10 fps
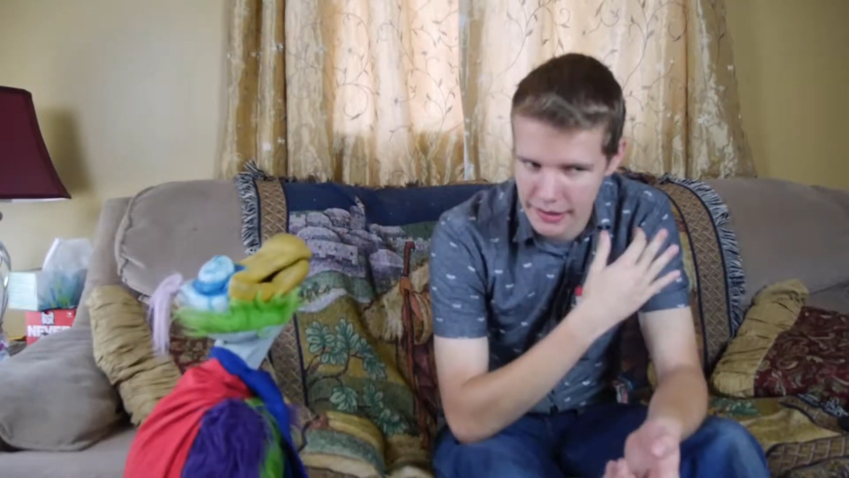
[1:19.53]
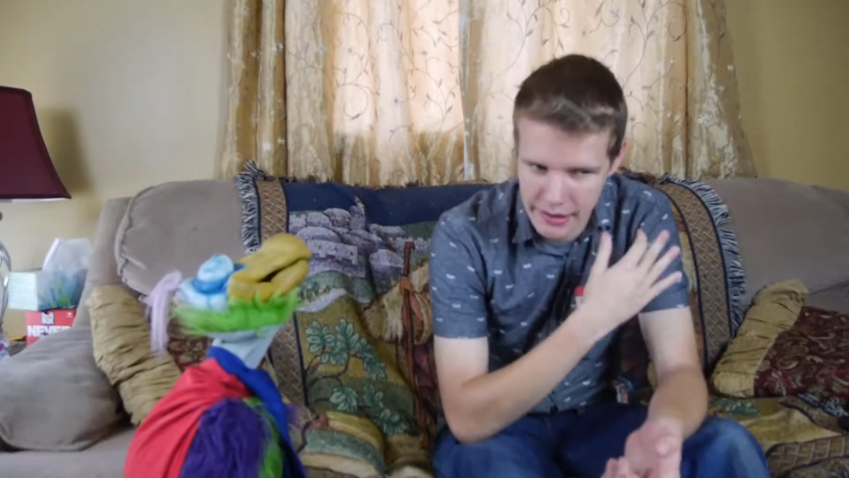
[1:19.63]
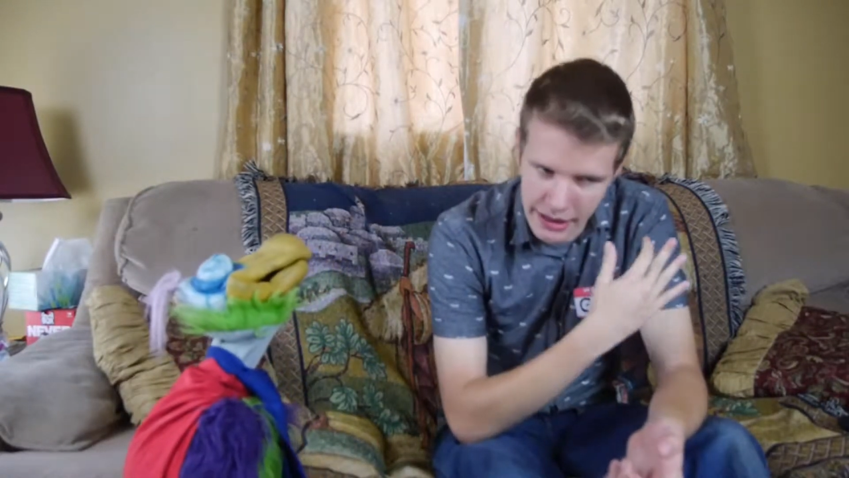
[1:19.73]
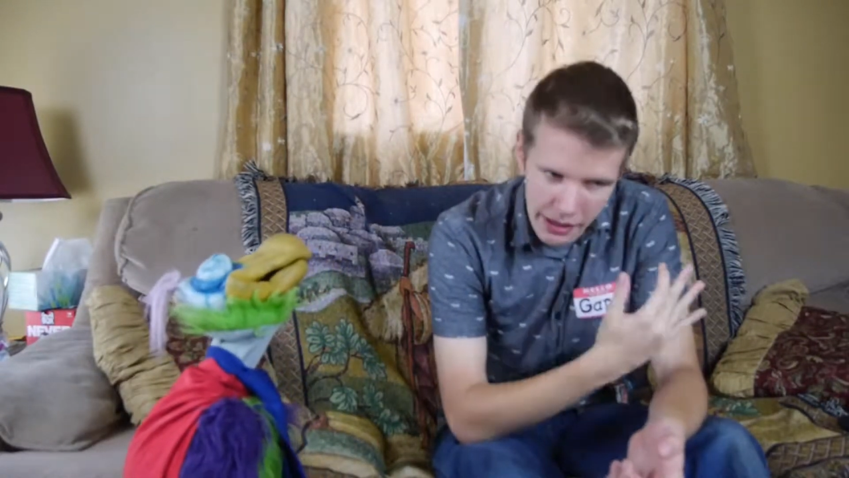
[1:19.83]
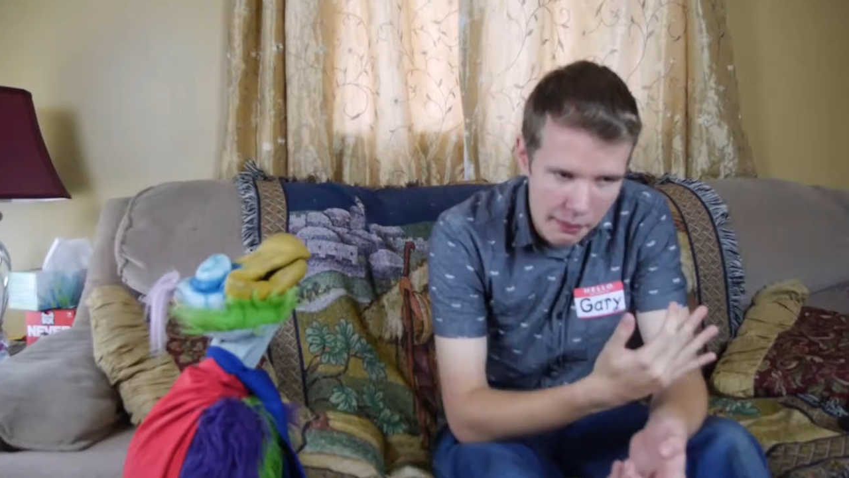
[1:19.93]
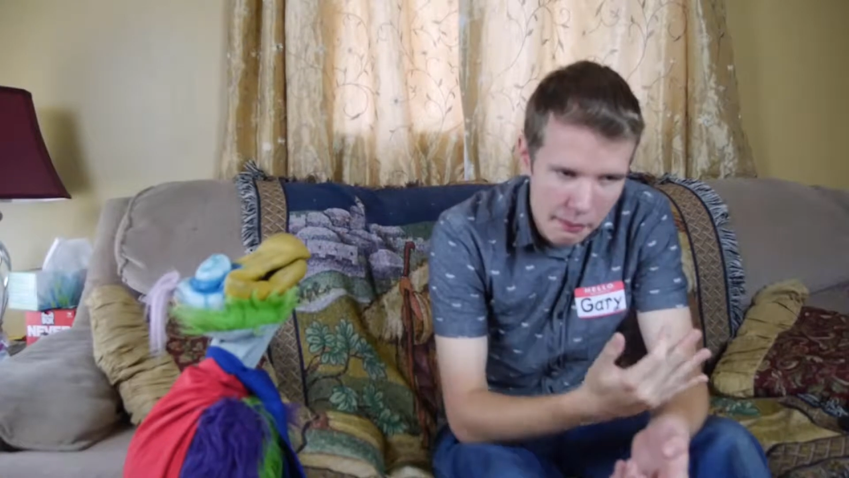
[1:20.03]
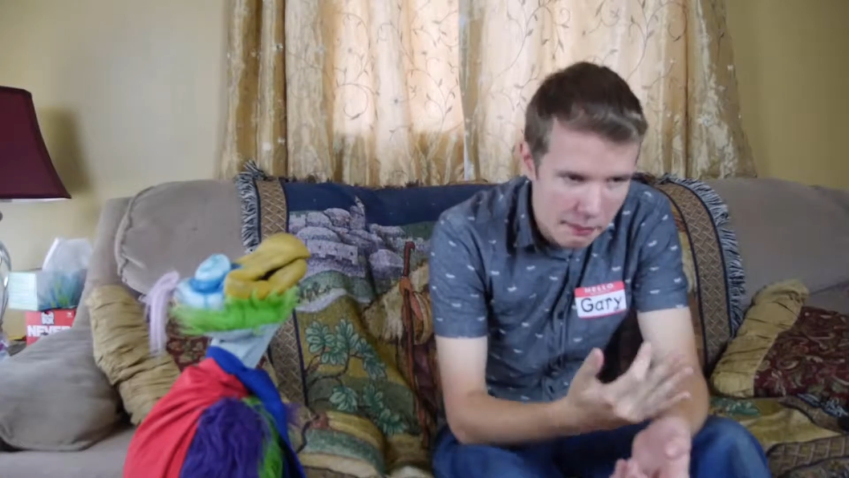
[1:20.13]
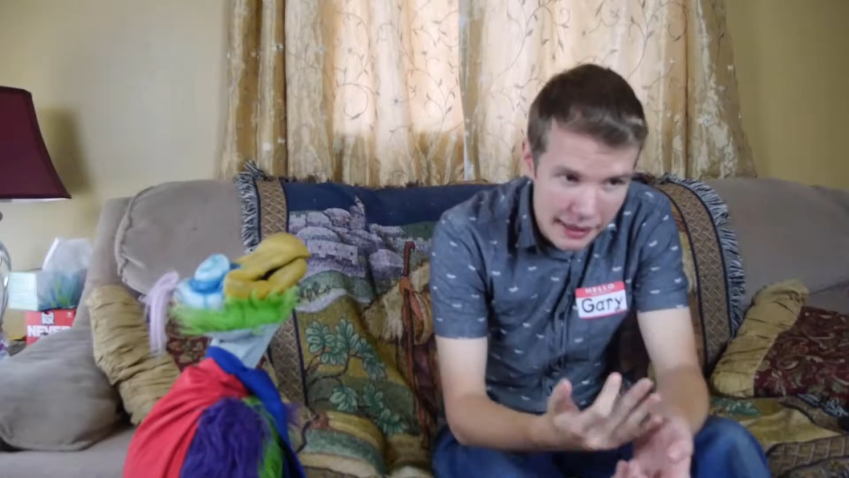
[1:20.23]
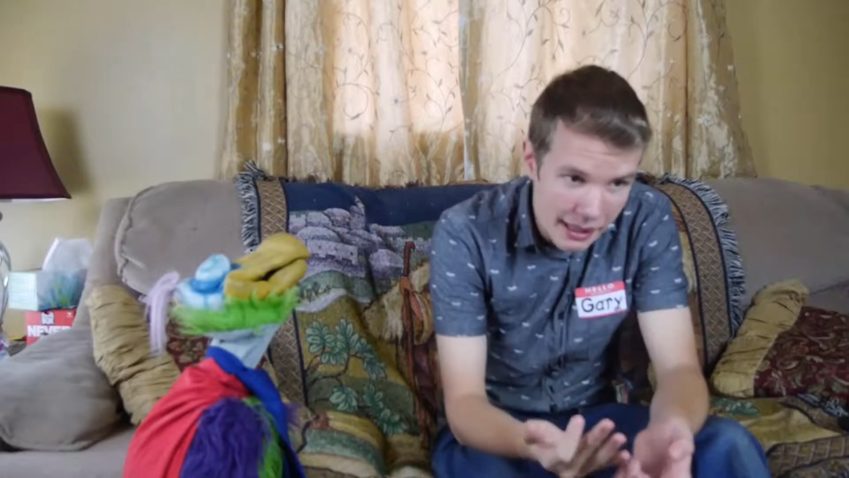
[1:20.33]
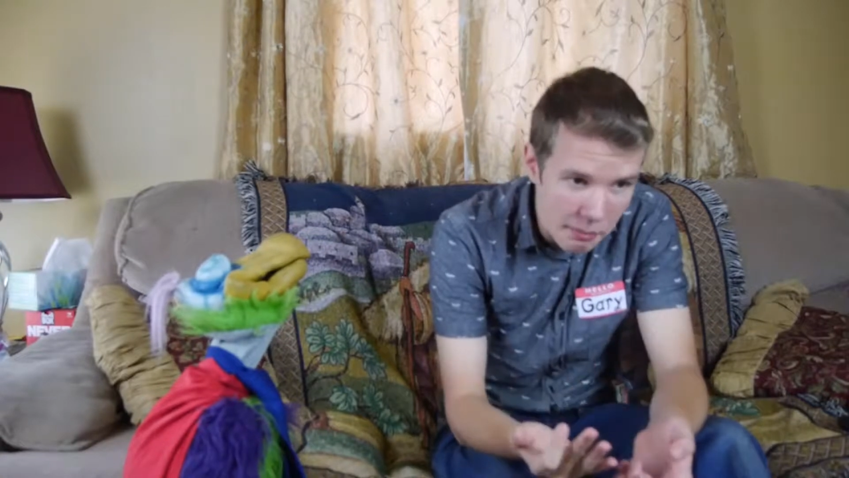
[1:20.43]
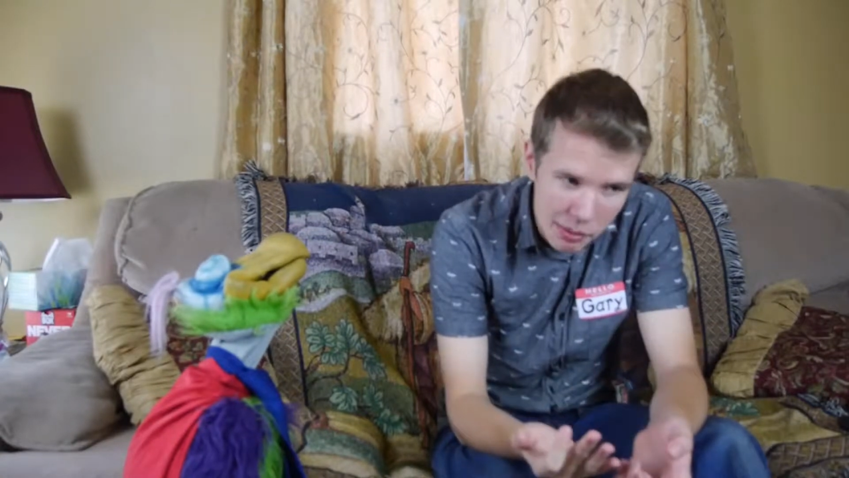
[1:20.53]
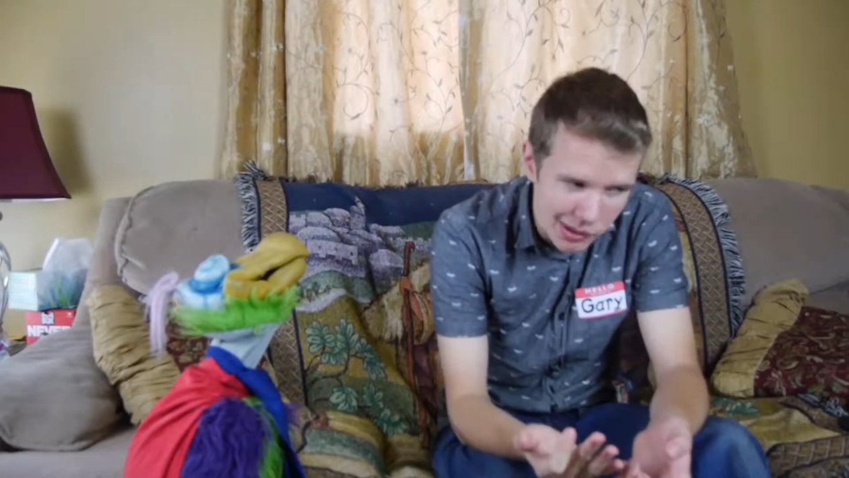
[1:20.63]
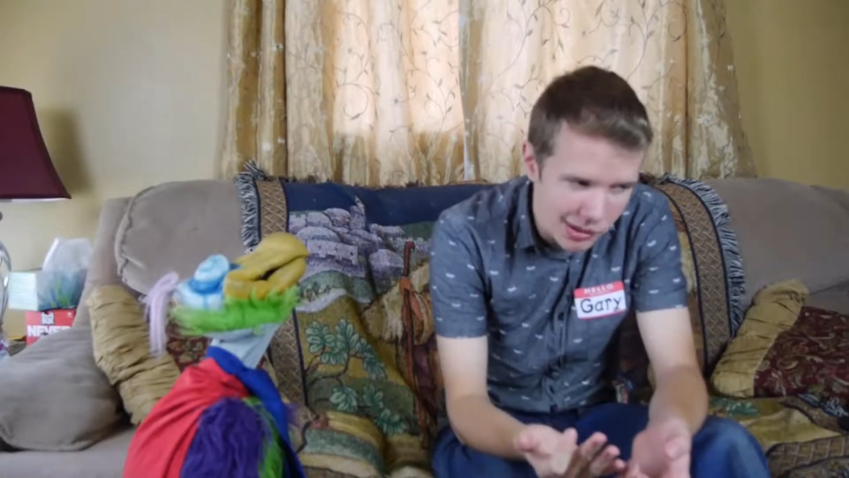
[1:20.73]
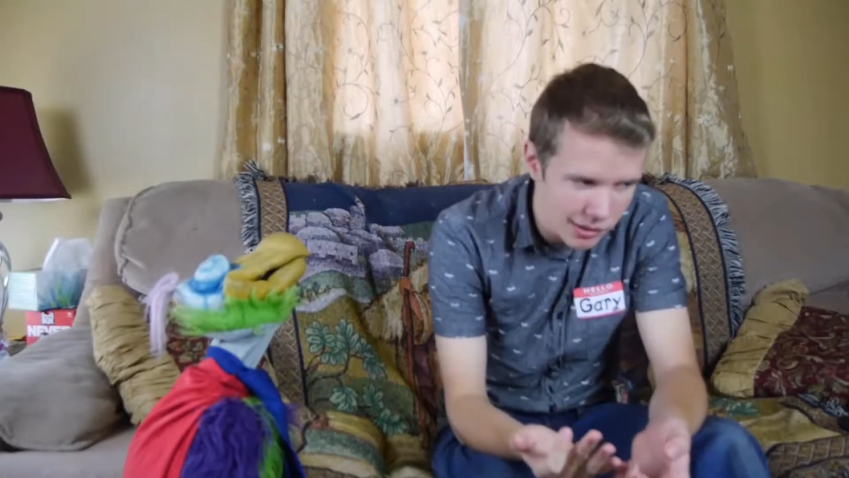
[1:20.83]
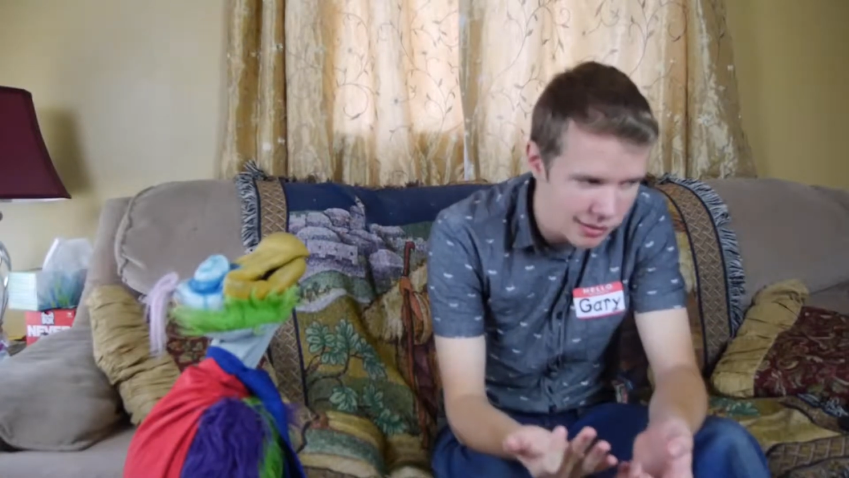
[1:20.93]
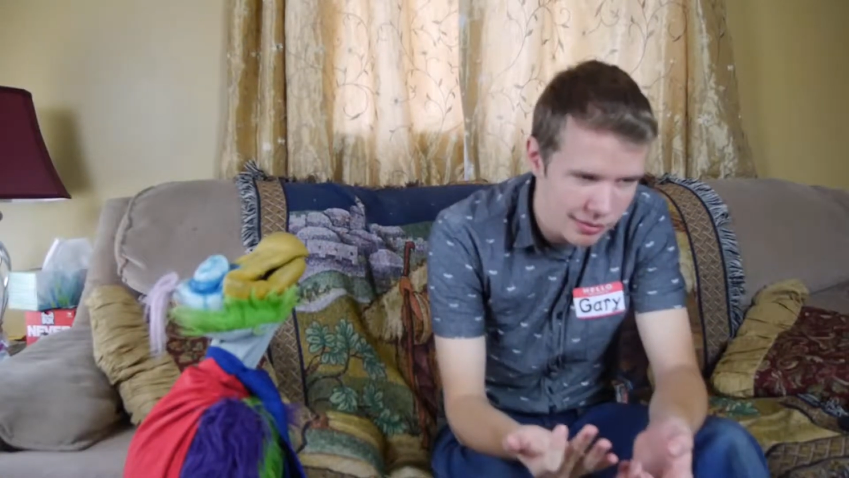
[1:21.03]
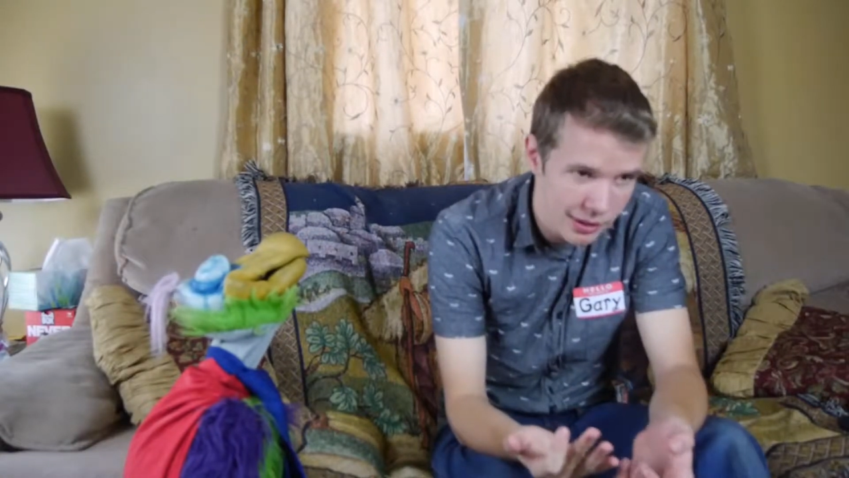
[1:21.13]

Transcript: Some people